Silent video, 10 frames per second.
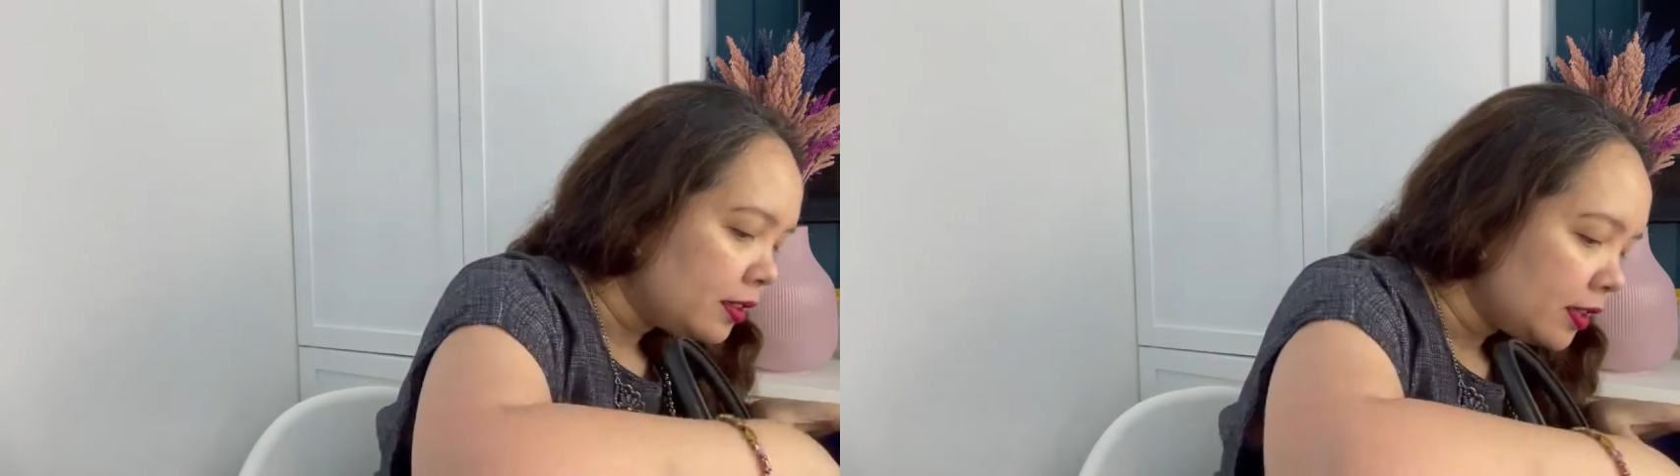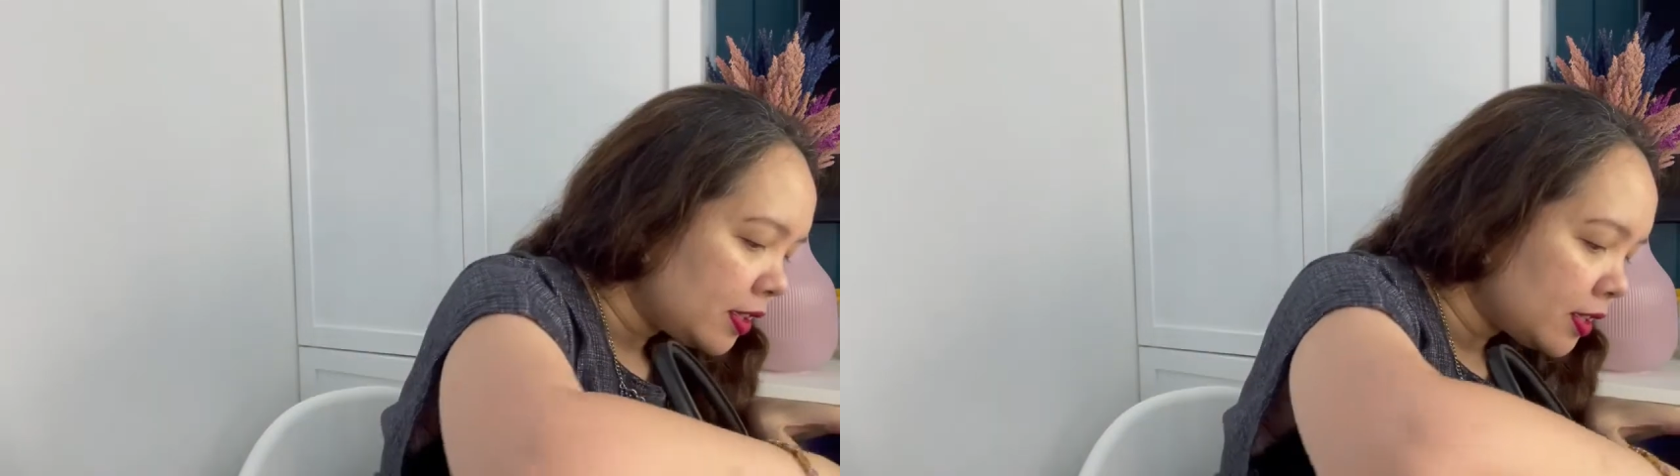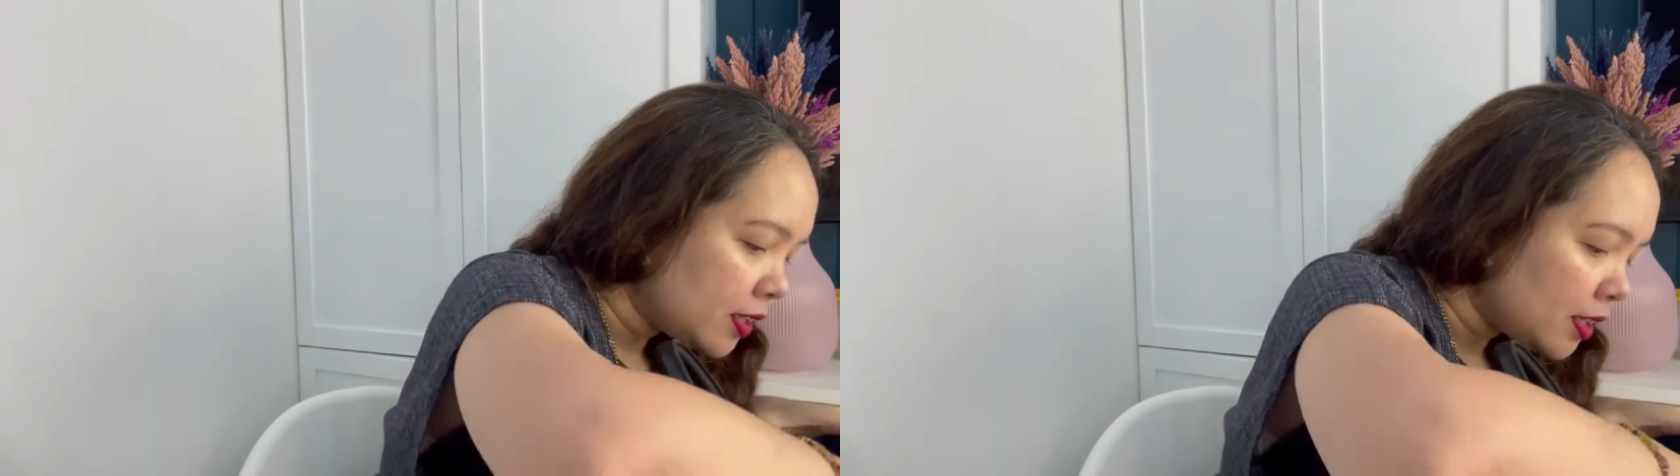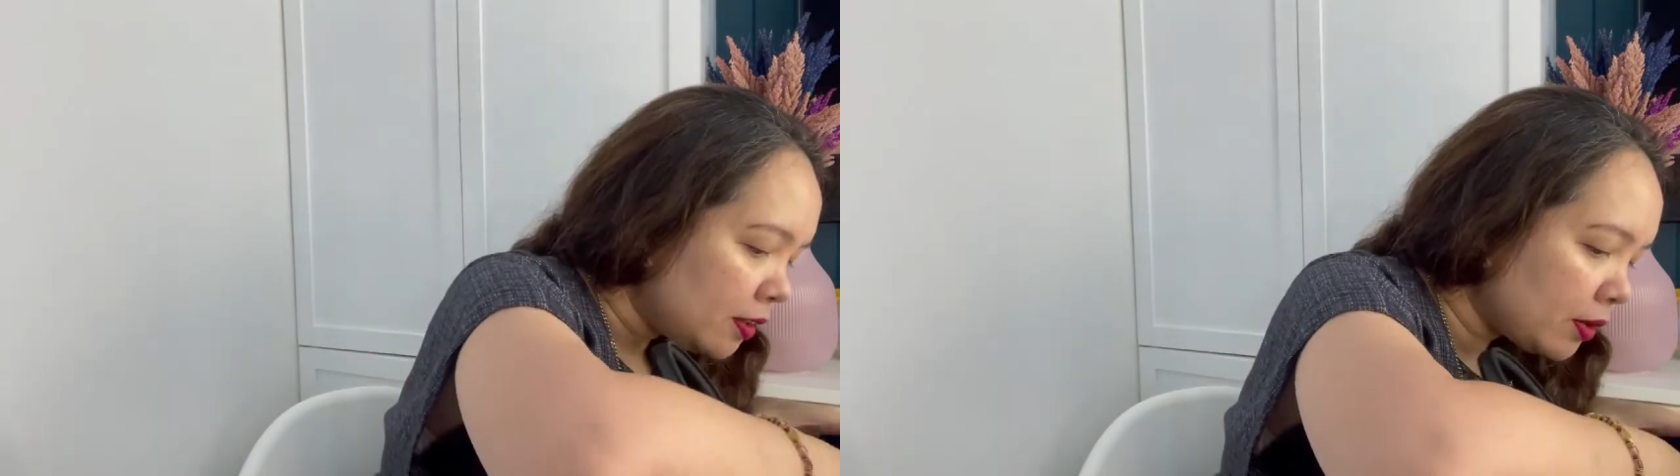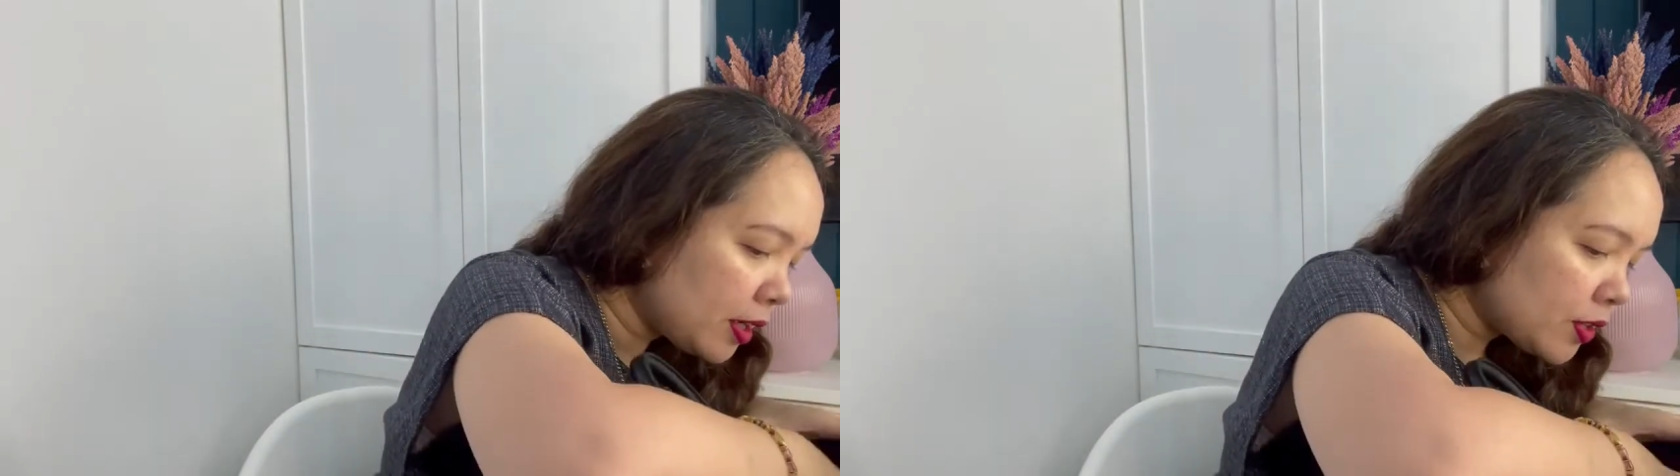Let's
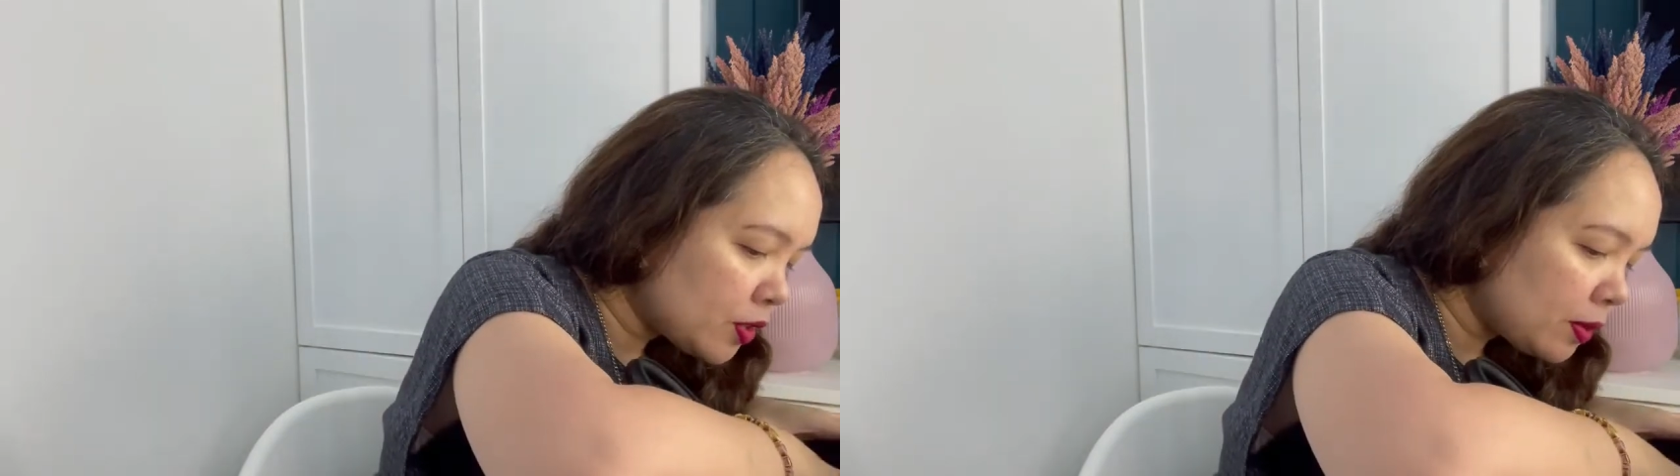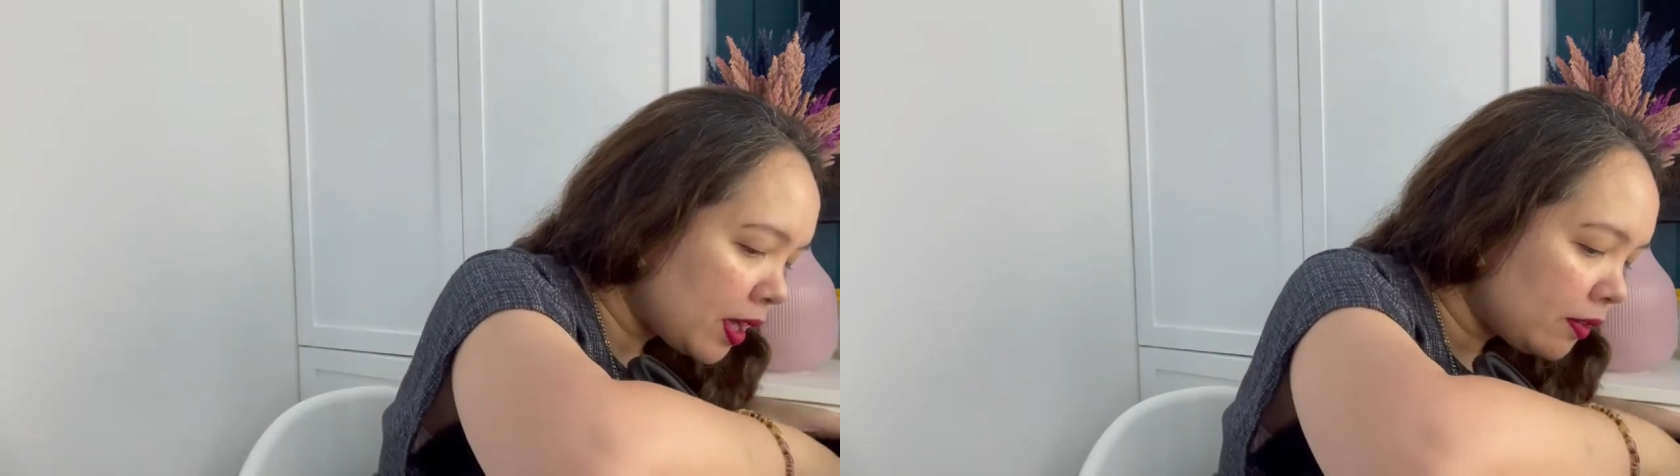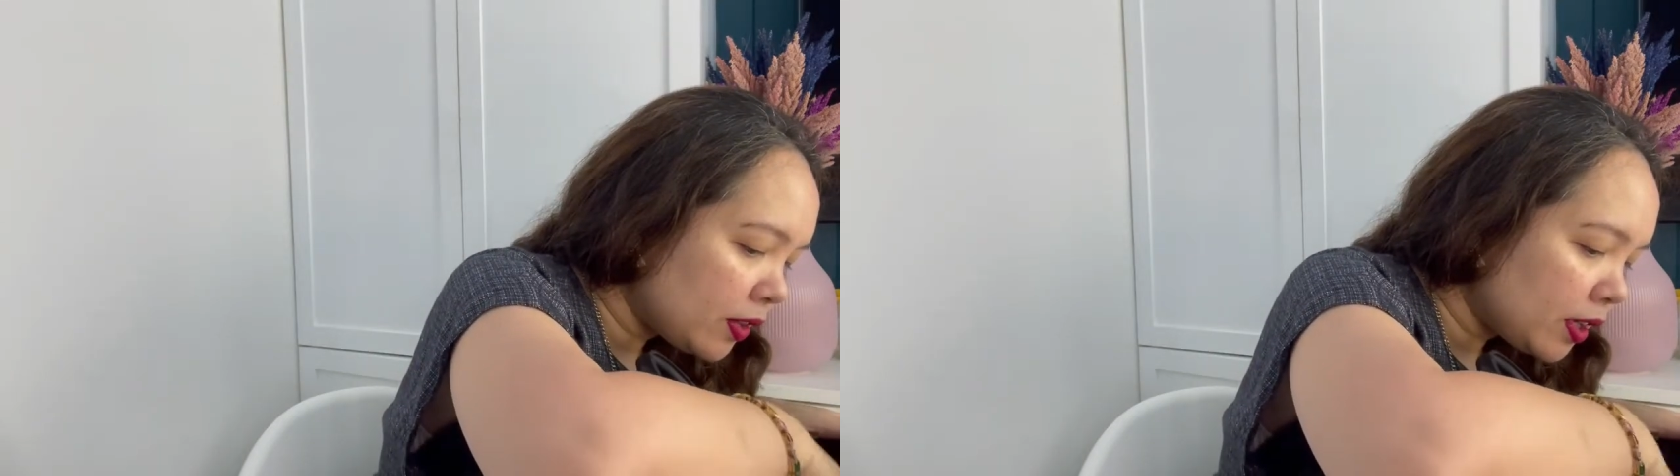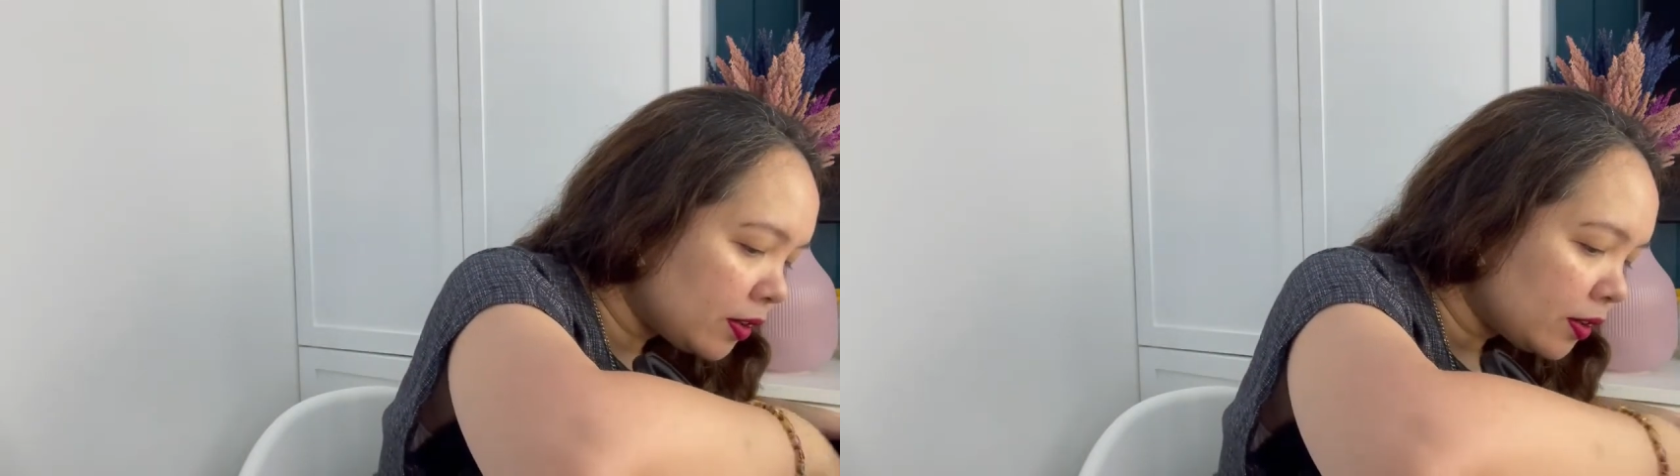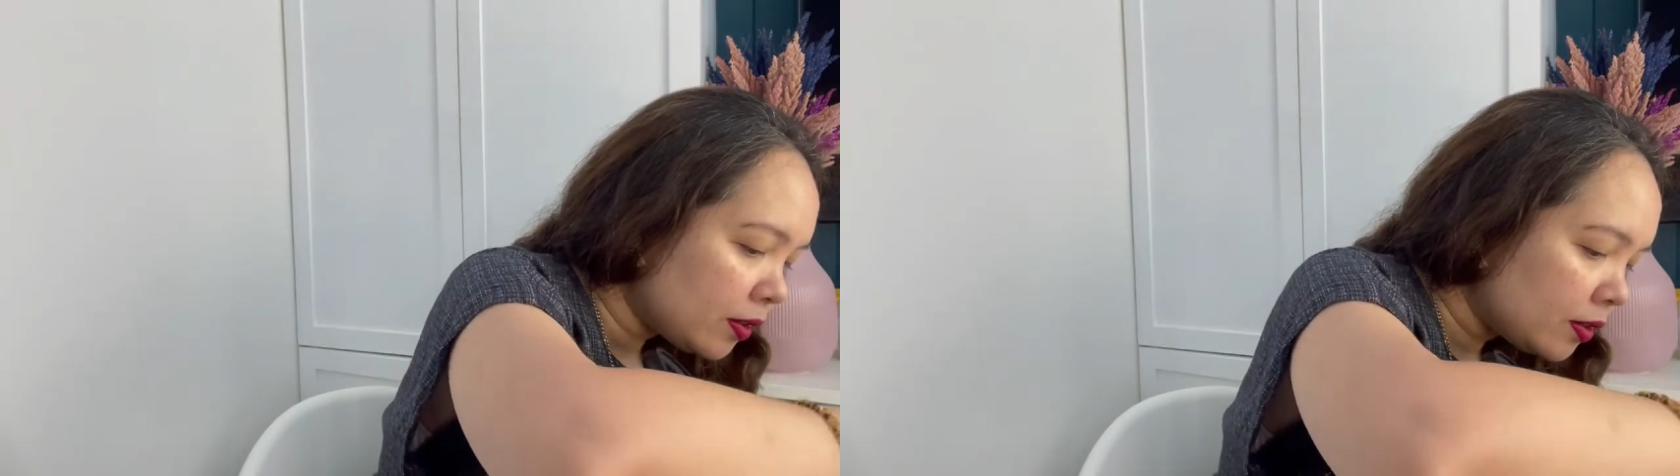see, what else do we have in
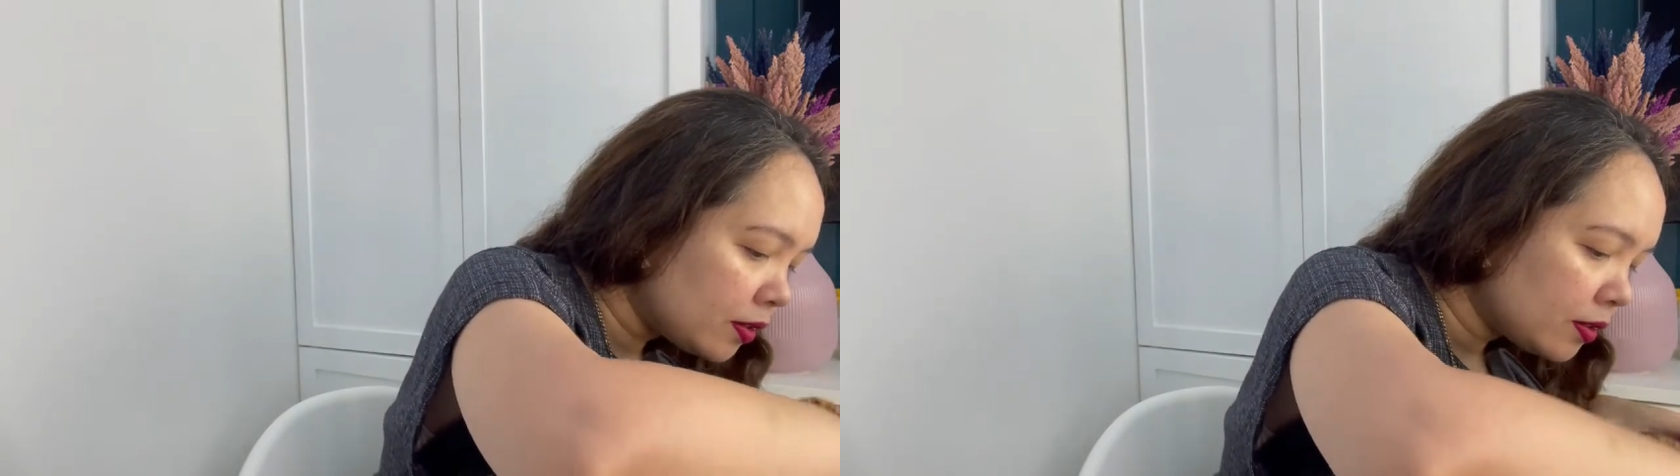here?